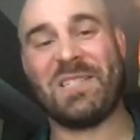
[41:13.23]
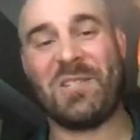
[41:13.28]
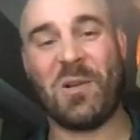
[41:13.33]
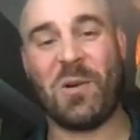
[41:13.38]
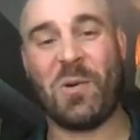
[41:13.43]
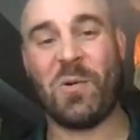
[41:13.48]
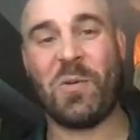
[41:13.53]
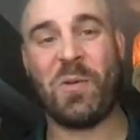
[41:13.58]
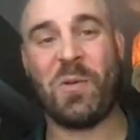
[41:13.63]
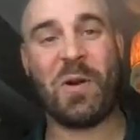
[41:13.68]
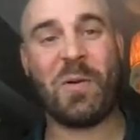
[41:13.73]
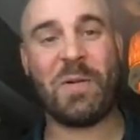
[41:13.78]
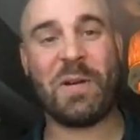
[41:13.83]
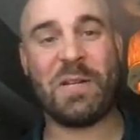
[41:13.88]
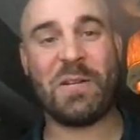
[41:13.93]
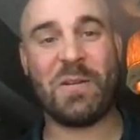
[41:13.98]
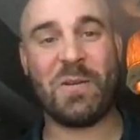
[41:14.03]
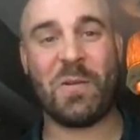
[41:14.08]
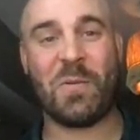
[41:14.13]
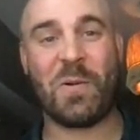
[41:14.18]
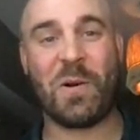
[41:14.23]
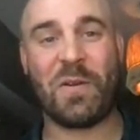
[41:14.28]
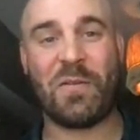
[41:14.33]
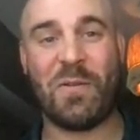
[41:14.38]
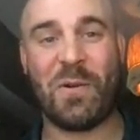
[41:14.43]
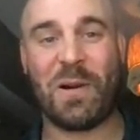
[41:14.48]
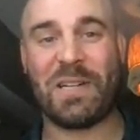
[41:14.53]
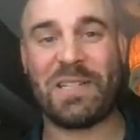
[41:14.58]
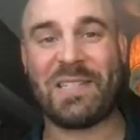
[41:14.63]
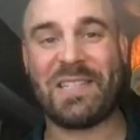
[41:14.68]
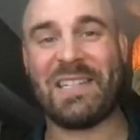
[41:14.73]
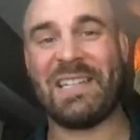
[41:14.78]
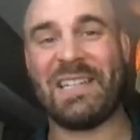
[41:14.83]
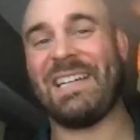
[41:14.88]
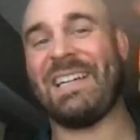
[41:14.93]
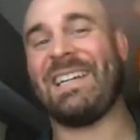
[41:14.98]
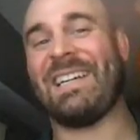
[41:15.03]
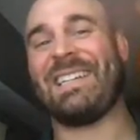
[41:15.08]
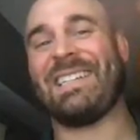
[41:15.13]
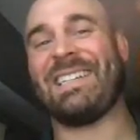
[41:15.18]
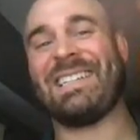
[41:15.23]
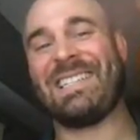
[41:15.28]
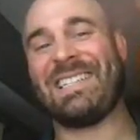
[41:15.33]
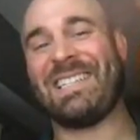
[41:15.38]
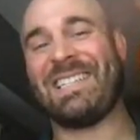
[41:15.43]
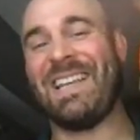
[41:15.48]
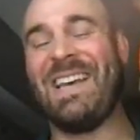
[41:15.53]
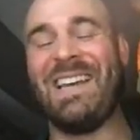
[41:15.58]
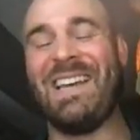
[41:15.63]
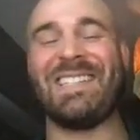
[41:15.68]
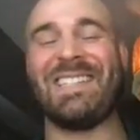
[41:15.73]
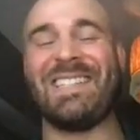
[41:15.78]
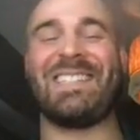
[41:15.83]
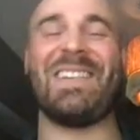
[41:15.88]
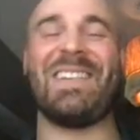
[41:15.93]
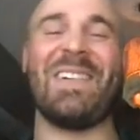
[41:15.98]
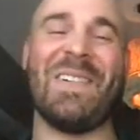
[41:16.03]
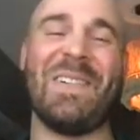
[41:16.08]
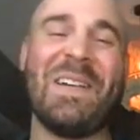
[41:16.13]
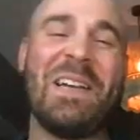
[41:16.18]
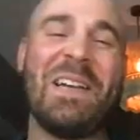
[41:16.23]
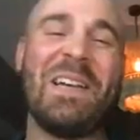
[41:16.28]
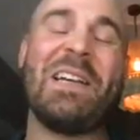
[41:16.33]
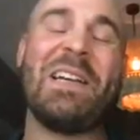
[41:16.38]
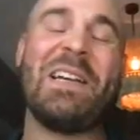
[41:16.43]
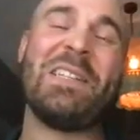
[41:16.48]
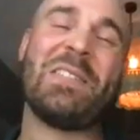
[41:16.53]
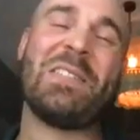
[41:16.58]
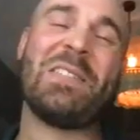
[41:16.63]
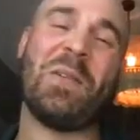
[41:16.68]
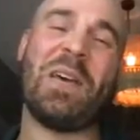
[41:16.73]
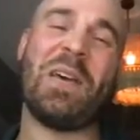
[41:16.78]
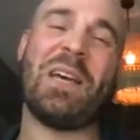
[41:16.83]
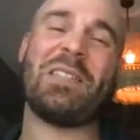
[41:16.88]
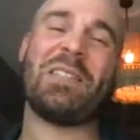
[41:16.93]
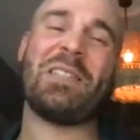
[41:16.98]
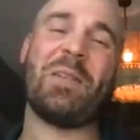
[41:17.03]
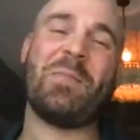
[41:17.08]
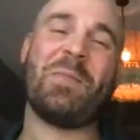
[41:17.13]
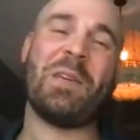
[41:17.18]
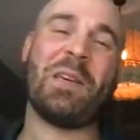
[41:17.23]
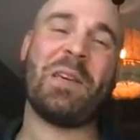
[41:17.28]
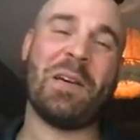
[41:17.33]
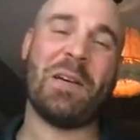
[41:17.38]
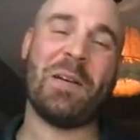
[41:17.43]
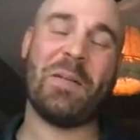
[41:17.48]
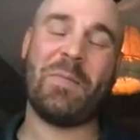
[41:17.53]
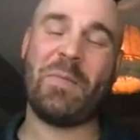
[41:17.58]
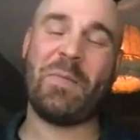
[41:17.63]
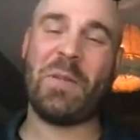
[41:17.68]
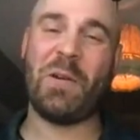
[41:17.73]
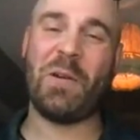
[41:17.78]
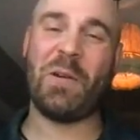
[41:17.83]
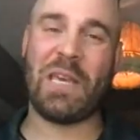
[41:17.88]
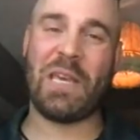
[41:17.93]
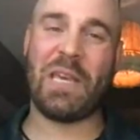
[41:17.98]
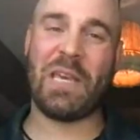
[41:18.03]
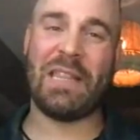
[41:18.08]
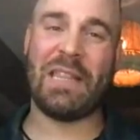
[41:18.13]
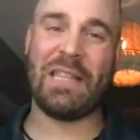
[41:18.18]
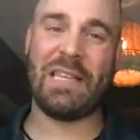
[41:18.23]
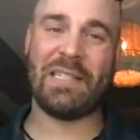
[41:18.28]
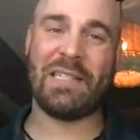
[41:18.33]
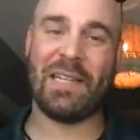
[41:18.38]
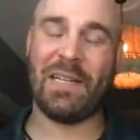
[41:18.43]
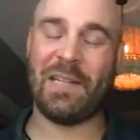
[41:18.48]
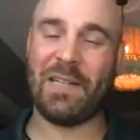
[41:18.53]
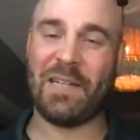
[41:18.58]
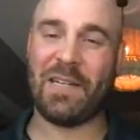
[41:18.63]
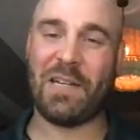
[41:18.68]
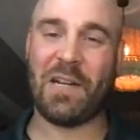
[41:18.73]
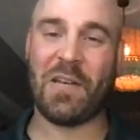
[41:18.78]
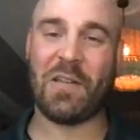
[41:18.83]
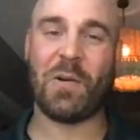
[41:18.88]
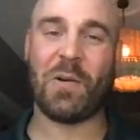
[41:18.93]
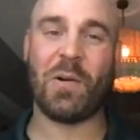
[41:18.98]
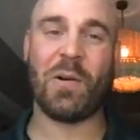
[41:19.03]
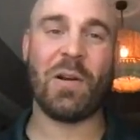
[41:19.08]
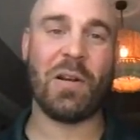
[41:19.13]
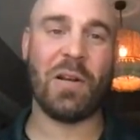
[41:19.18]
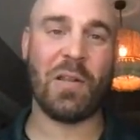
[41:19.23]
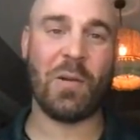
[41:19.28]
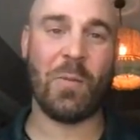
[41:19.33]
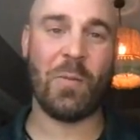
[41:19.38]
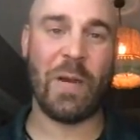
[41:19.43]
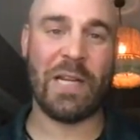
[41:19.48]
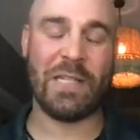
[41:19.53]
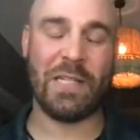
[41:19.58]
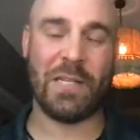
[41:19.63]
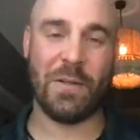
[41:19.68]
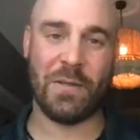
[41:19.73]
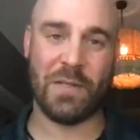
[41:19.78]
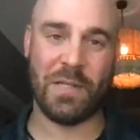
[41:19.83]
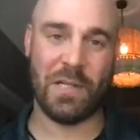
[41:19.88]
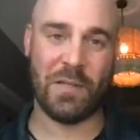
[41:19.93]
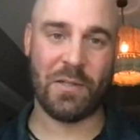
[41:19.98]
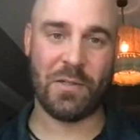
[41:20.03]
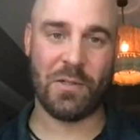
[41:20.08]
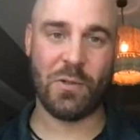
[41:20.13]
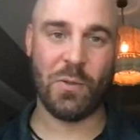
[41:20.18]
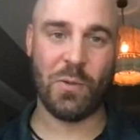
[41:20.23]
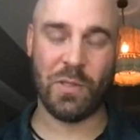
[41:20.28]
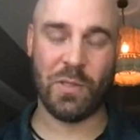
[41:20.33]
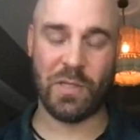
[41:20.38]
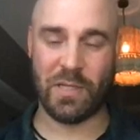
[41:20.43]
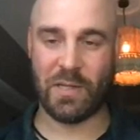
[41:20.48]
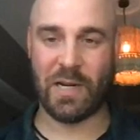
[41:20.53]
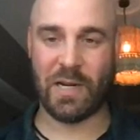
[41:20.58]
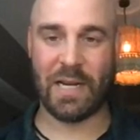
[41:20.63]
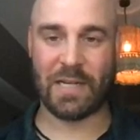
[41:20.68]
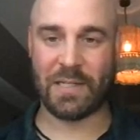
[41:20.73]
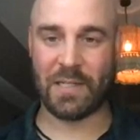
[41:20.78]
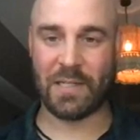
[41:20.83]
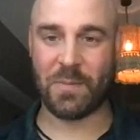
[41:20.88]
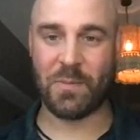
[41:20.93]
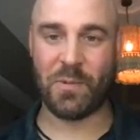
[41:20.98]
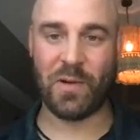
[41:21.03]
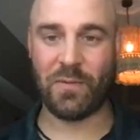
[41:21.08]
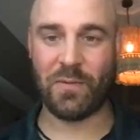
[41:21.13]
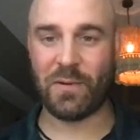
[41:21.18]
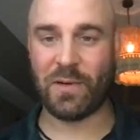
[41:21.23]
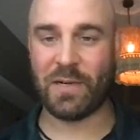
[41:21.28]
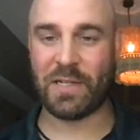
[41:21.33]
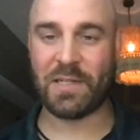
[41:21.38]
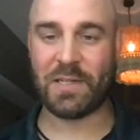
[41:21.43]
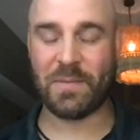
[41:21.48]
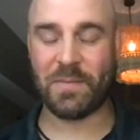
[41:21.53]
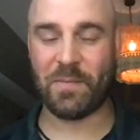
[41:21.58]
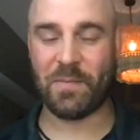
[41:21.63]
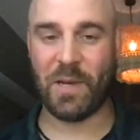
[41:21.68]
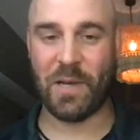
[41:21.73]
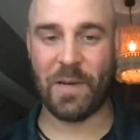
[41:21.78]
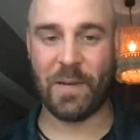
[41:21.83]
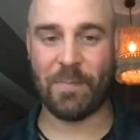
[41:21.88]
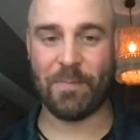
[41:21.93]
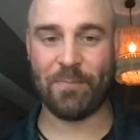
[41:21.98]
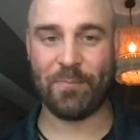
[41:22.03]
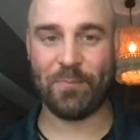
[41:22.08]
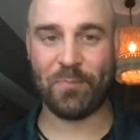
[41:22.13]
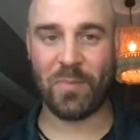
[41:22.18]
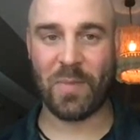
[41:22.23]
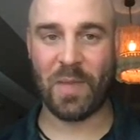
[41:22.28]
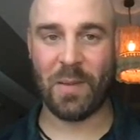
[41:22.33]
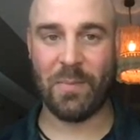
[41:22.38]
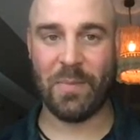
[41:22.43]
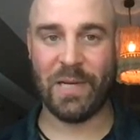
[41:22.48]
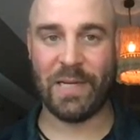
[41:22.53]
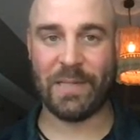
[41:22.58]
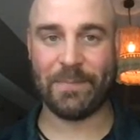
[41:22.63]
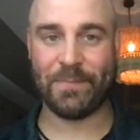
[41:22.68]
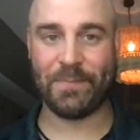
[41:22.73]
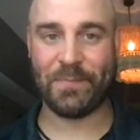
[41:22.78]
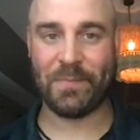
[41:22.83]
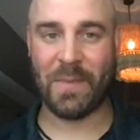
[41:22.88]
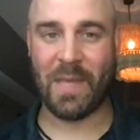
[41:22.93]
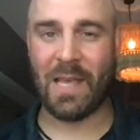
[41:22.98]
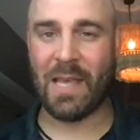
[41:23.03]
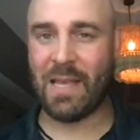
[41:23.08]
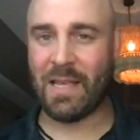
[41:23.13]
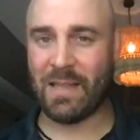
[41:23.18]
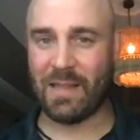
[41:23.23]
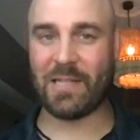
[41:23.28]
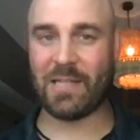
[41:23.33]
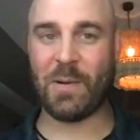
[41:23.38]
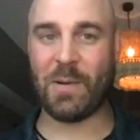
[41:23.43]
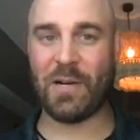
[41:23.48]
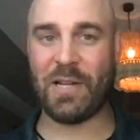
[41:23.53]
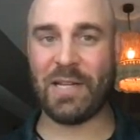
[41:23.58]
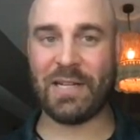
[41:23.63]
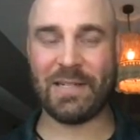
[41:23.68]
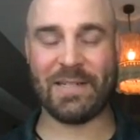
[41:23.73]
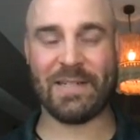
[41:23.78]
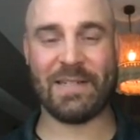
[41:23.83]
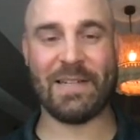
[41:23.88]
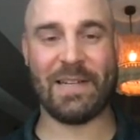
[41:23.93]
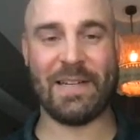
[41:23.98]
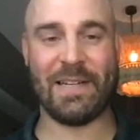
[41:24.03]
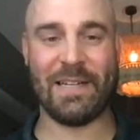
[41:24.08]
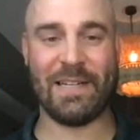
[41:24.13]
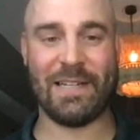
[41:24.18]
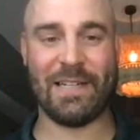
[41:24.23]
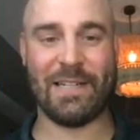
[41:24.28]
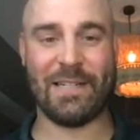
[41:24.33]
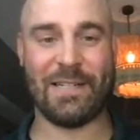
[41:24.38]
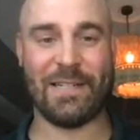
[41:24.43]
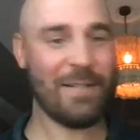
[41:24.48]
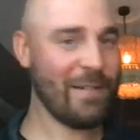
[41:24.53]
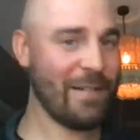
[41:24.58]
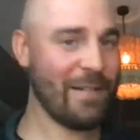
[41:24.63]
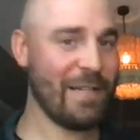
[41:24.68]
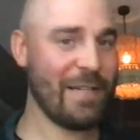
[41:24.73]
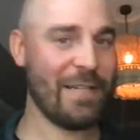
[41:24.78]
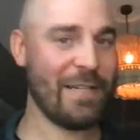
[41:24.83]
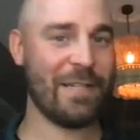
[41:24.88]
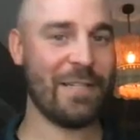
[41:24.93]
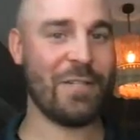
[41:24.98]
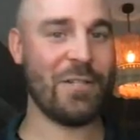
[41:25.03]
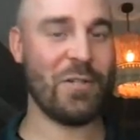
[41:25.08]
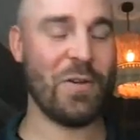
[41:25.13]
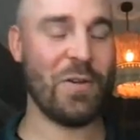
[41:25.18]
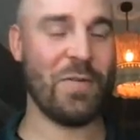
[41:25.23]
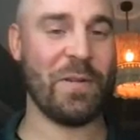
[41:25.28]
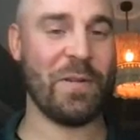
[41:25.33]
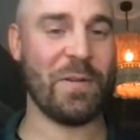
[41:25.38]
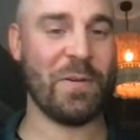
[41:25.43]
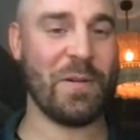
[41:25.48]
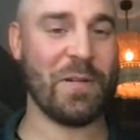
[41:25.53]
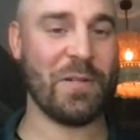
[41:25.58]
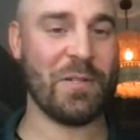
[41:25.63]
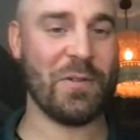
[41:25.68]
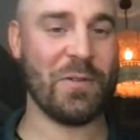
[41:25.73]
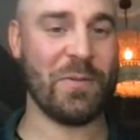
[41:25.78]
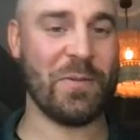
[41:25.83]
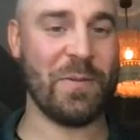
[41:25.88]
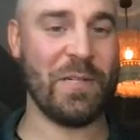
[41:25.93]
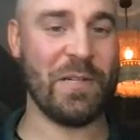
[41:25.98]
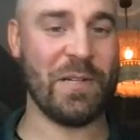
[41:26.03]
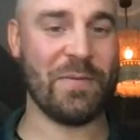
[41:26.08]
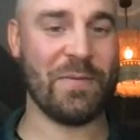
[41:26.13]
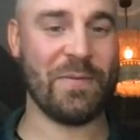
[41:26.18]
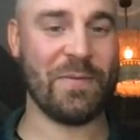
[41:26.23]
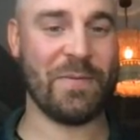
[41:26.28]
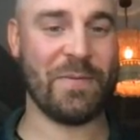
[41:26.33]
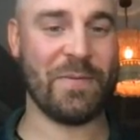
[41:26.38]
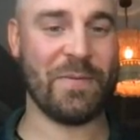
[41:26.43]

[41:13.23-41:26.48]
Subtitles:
So they're already doing the work for us. So that's something, again, that's another way to use another tool, another access point for us. But that's about it. Did you have any other questions for me, Jeff?